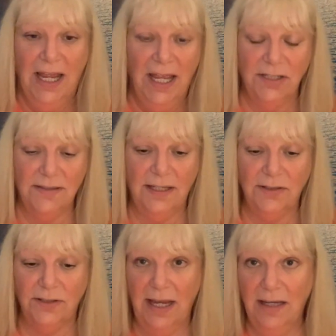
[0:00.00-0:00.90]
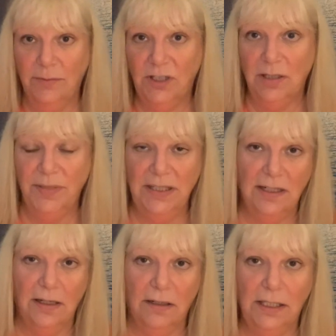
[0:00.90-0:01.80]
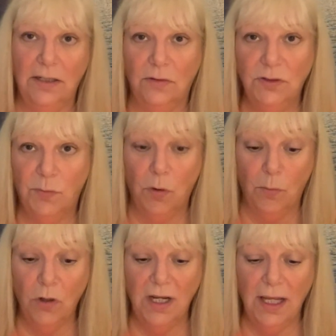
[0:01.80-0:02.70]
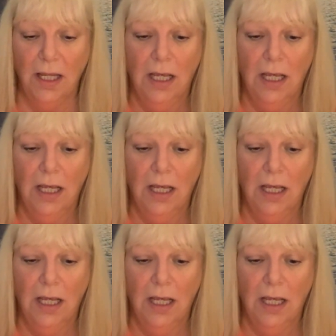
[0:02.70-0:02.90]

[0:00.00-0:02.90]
and just tells you, hey, I'm going to be there, you know, tomorrow morning.